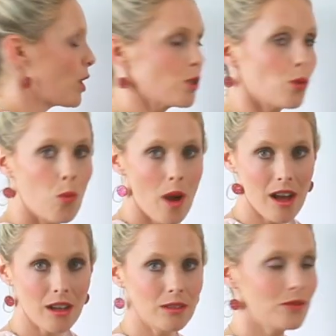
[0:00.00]

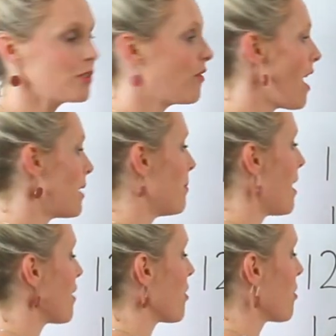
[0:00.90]
12 divided
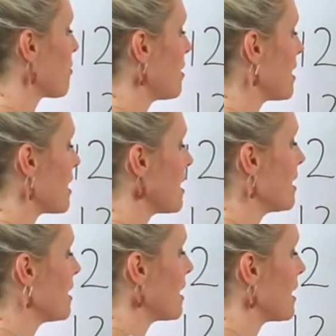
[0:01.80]
by
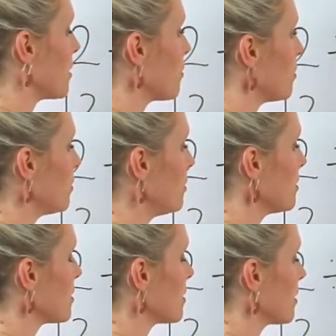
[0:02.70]
3
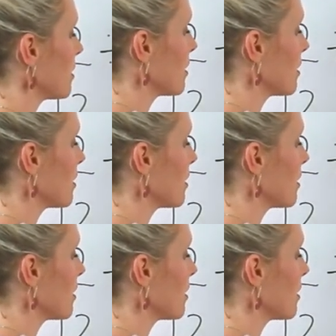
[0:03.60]
equals